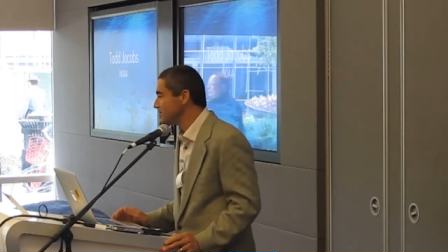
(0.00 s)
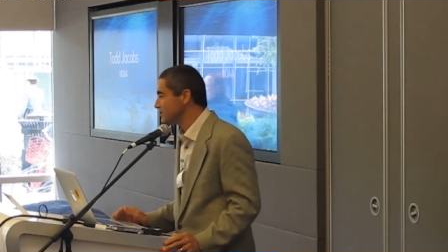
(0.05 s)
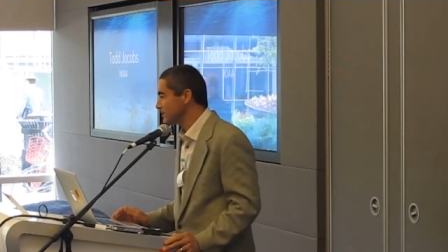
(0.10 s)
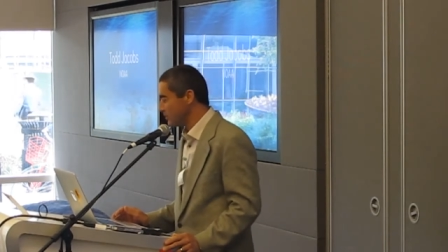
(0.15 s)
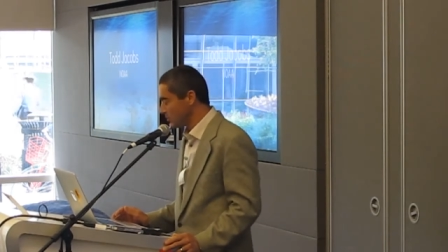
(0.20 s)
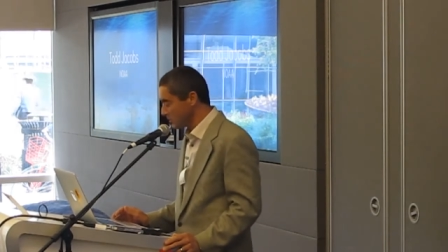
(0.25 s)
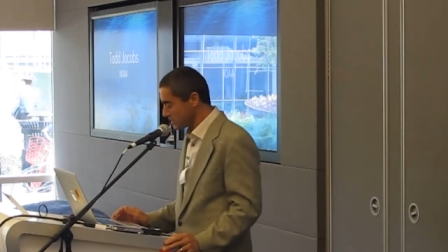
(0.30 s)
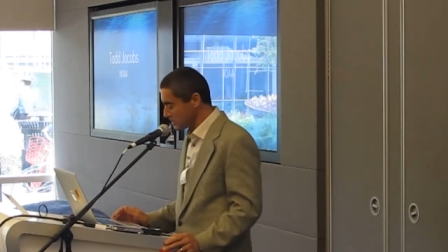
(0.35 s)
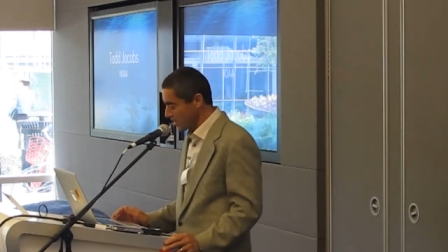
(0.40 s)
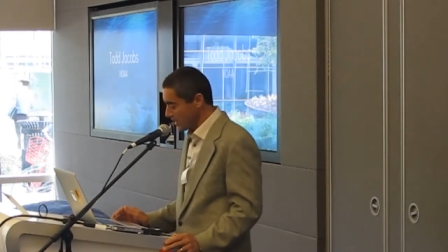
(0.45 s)
So
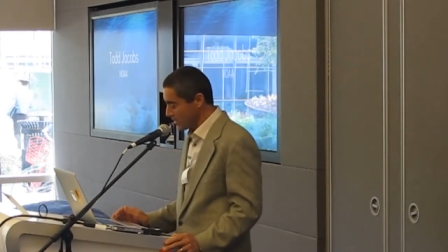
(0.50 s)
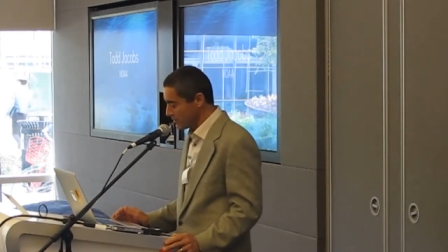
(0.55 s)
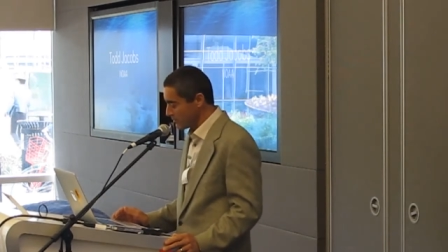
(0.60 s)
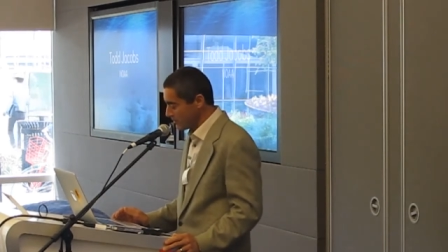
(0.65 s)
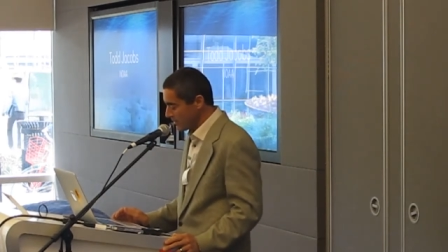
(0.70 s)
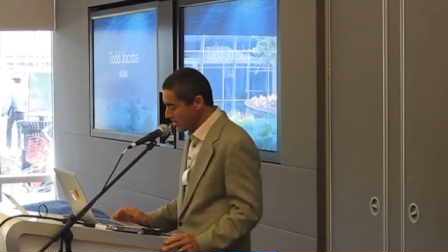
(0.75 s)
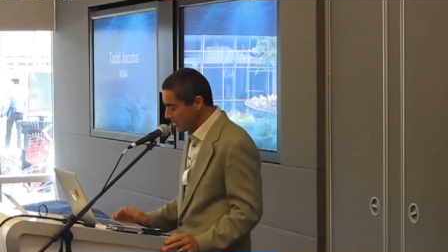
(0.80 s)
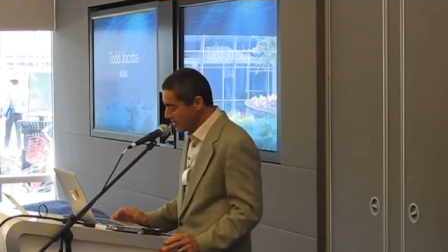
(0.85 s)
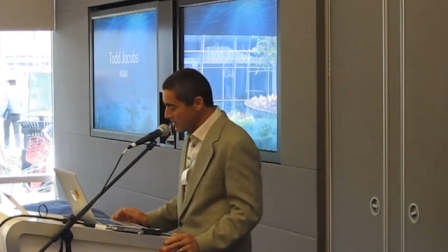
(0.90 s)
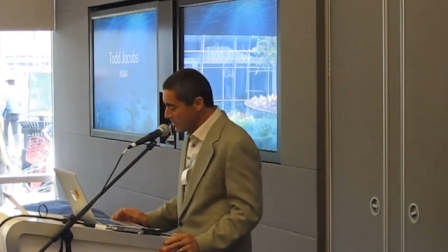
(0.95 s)
we'll try and
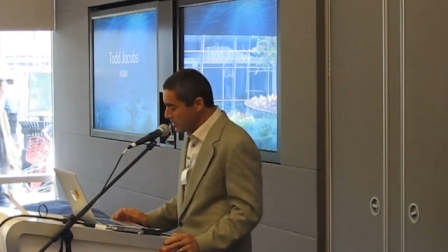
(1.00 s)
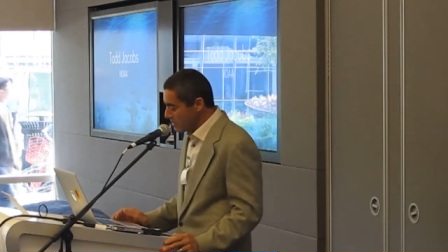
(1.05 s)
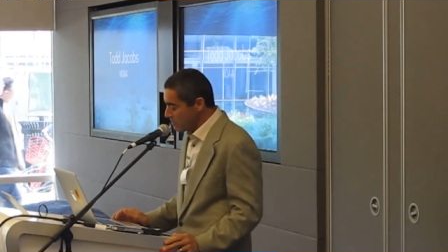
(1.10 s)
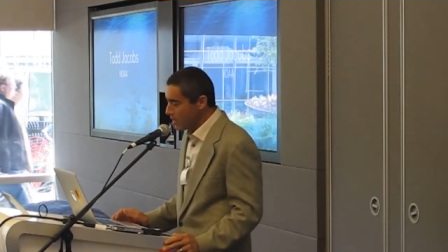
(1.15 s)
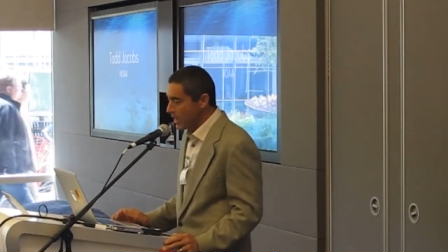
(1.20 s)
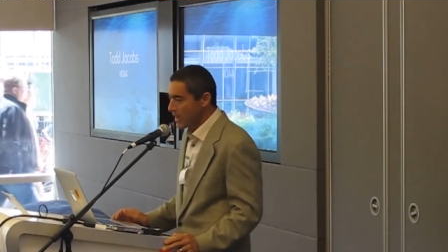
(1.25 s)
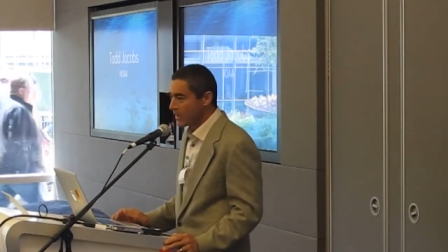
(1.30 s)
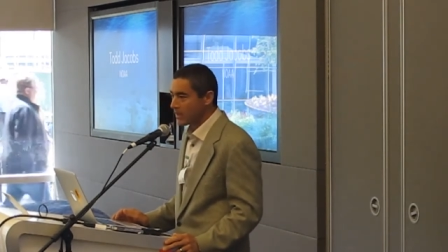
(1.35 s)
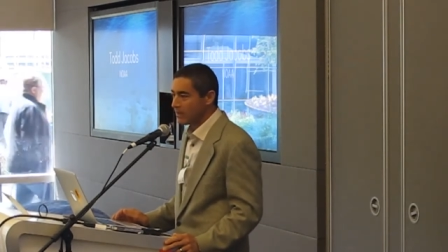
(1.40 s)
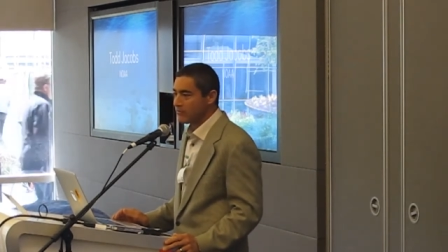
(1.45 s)

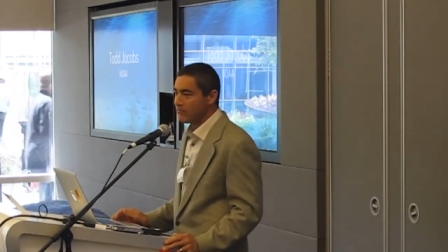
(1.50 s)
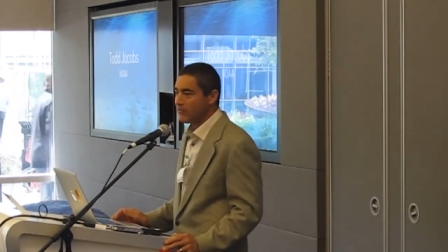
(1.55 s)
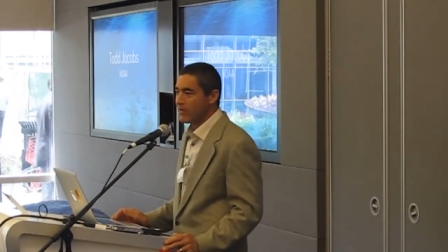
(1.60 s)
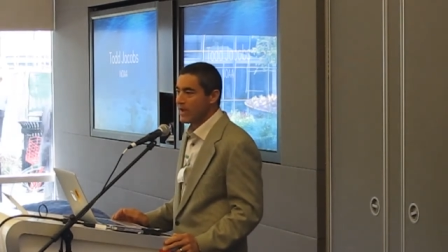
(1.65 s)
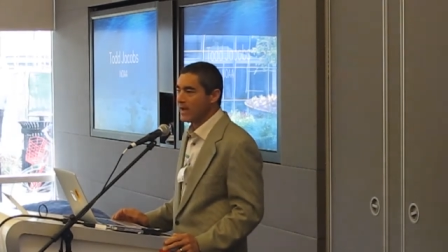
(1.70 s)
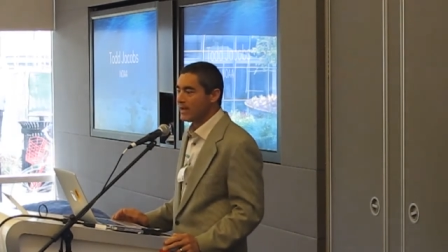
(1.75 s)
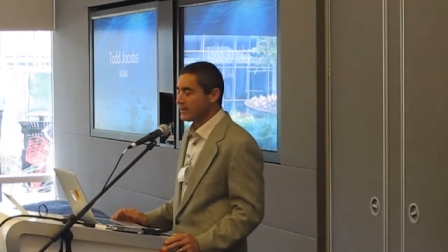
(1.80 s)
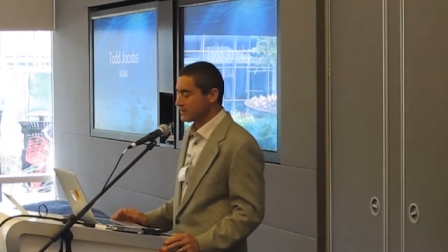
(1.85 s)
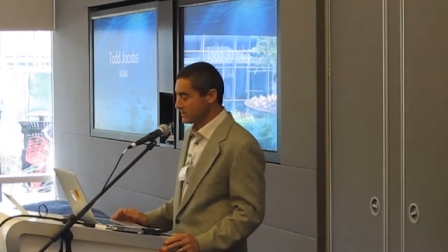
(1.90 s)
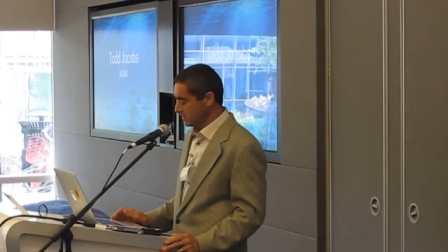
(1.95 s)
pack it
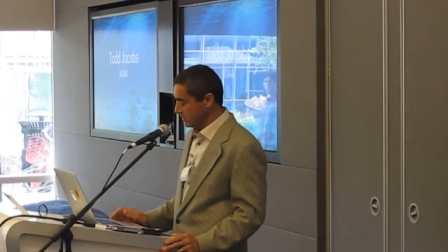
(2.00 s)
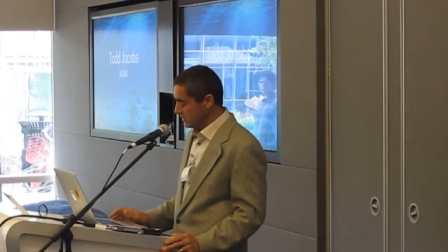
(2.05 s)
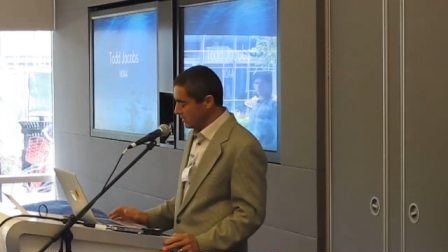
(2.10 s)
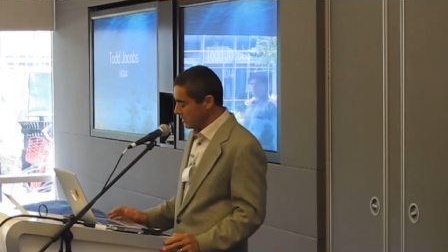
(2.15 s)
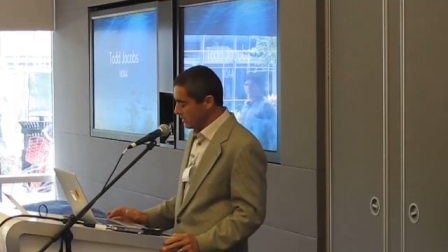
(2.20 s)
fast.